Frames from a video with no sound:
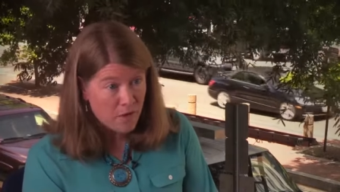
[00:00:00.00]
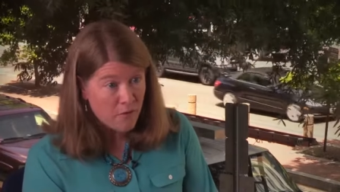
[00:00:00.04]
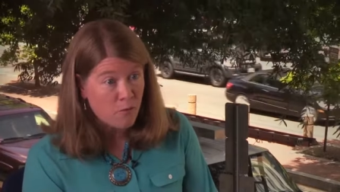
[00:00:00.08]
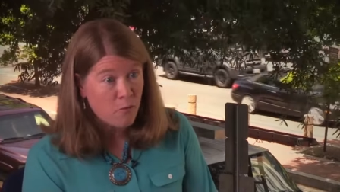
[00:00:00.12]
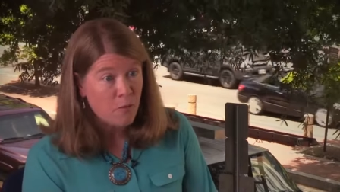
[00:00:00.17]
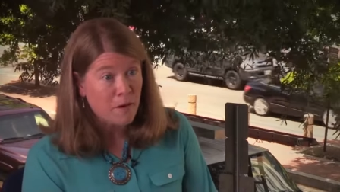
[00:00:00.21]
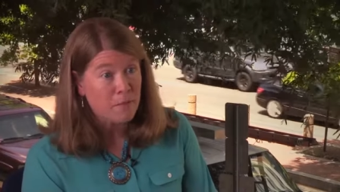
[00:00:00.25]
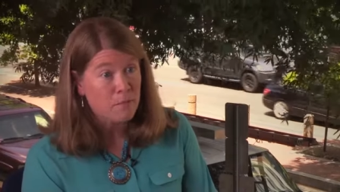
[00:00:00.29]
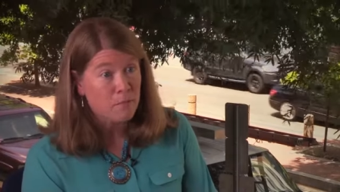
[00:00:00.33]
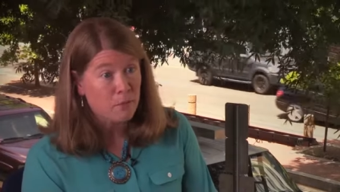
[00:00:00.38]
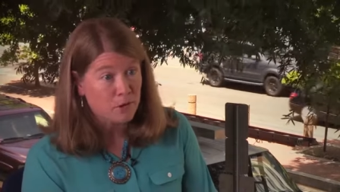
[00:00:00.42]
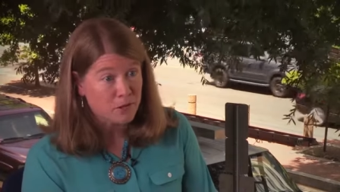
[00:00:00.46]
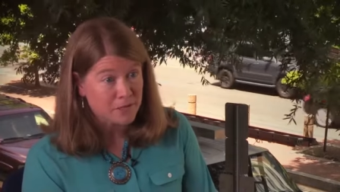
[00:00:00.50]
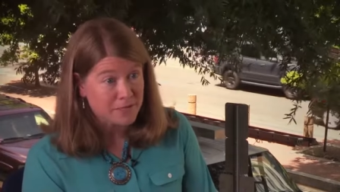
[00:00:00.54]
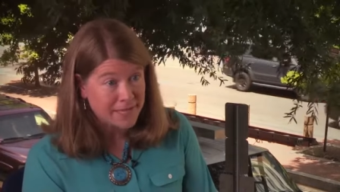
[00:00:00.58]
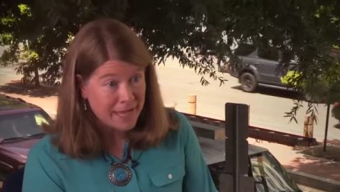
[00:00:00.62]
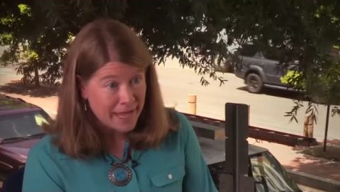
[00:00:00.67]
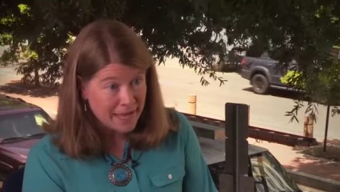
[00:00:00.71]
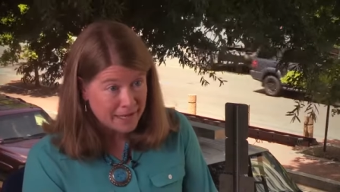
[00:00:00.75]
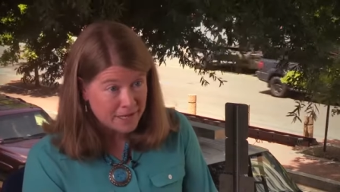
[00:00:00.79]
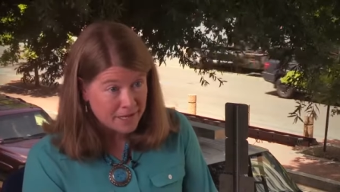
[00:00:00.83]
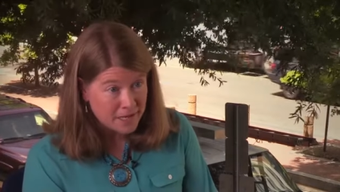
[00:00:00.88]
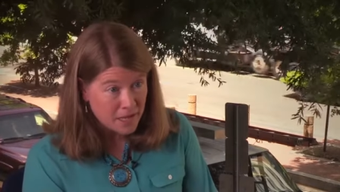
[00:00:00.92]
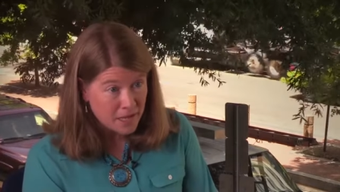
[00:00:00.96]
of one
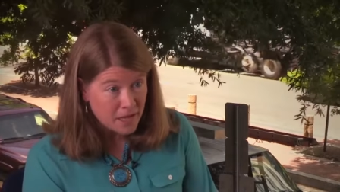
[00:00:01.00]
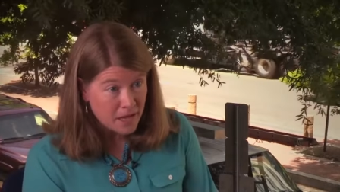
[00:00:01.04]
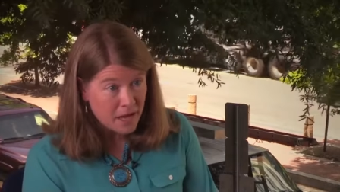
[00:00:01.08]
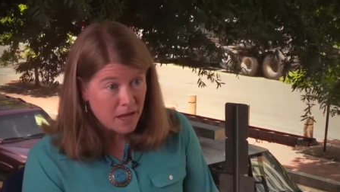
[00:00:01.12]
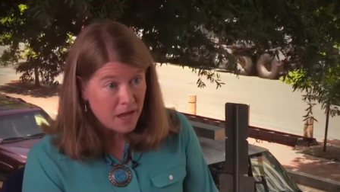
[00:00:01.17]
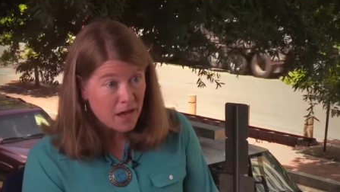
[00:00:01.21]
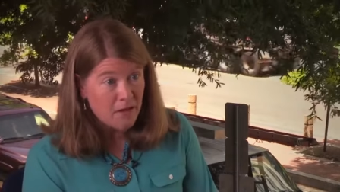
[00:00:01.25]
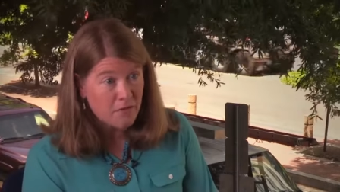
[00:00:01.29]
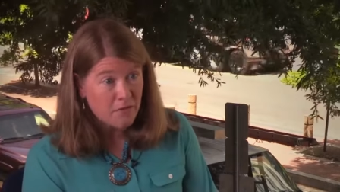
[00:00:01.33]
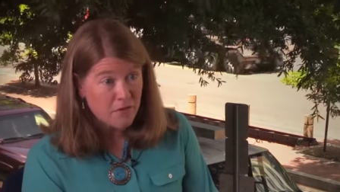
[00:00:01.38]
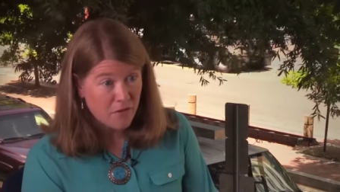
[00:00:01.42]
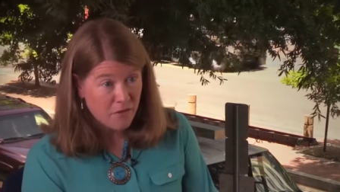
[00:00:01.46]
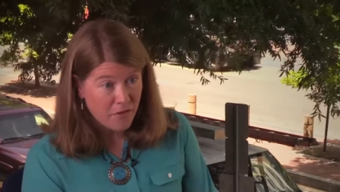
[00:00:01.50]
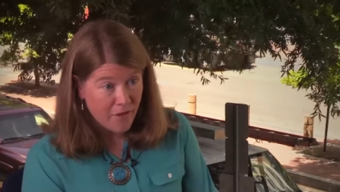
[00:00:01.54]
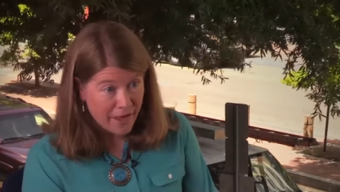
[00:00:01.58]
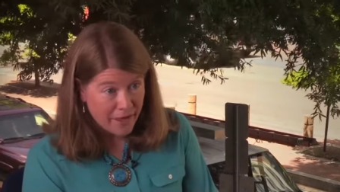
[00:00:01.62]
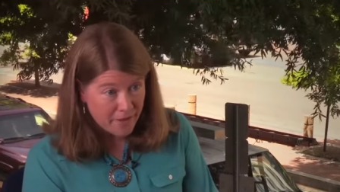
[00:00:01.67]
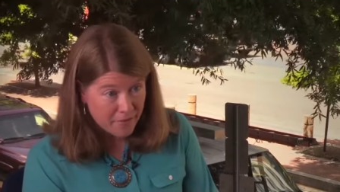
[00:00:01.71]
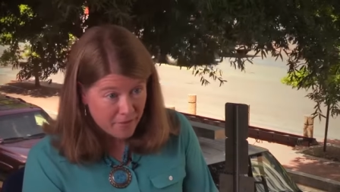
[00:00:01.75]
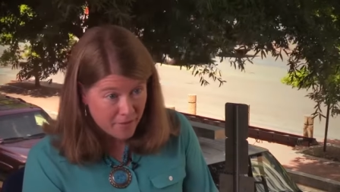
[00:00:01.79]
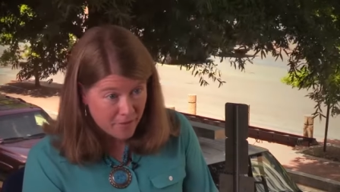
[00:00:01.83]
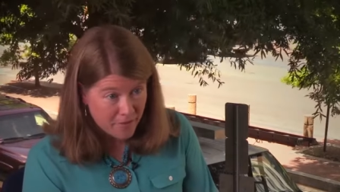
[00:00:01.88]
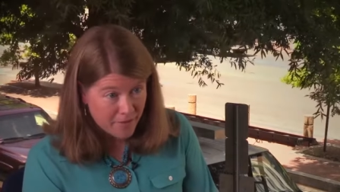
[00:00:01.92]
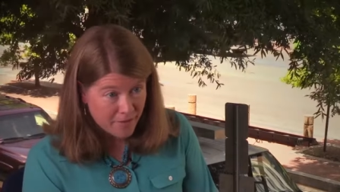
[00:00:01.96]
percent of the
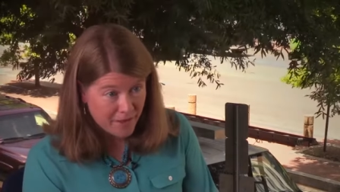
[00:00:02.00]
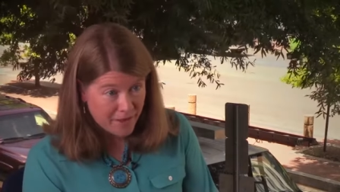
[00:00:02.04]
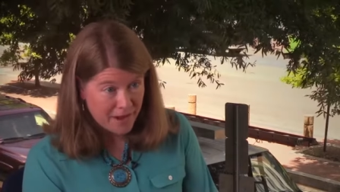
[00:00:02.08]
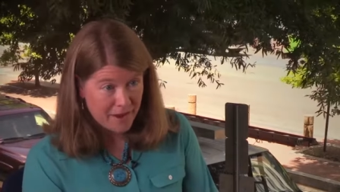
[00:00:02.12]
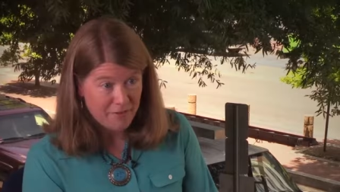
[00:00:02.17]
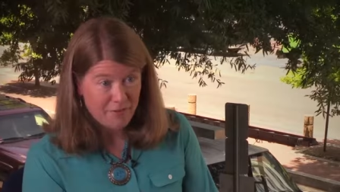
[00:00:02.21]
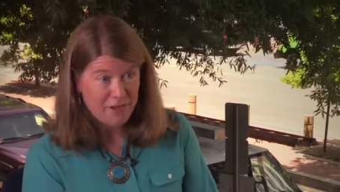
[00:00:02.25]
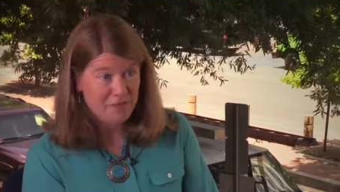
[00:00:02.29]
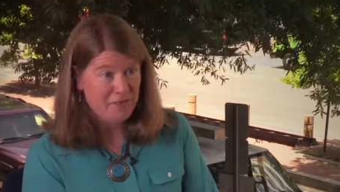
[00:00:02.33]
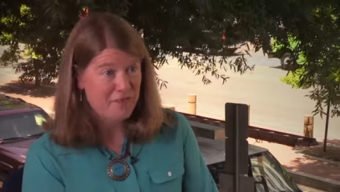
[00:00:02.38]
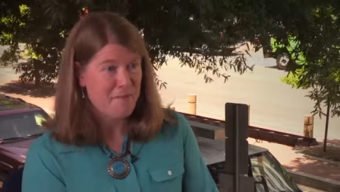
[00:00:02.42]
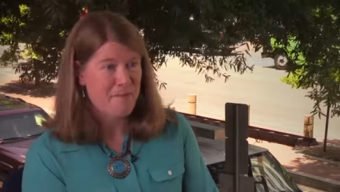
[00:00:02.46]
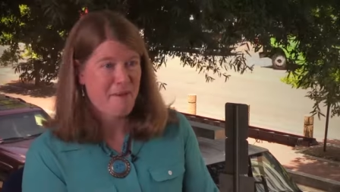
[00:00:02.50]
sites, and I've got the